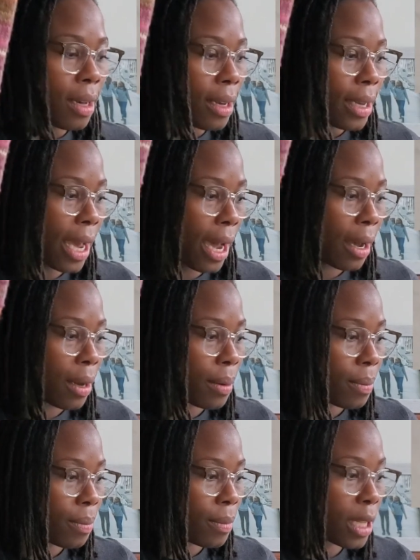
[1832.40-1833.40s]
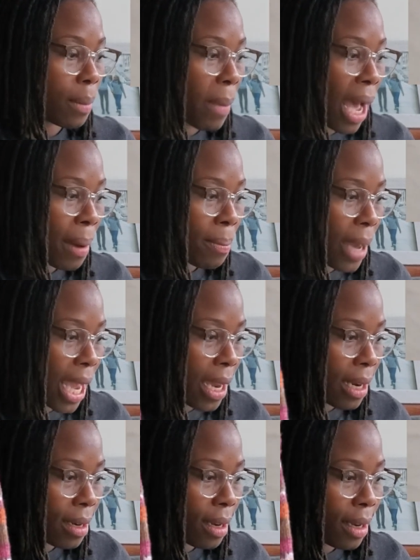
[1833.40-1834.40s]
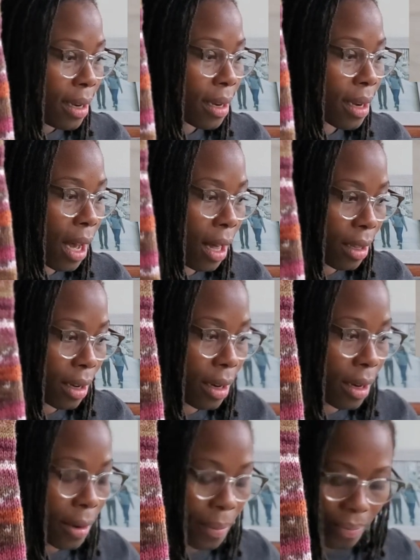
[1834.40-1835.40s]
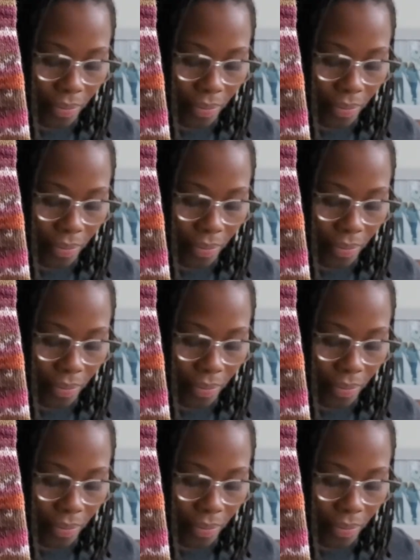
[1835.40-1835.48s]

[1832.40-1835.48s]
yeah, my main color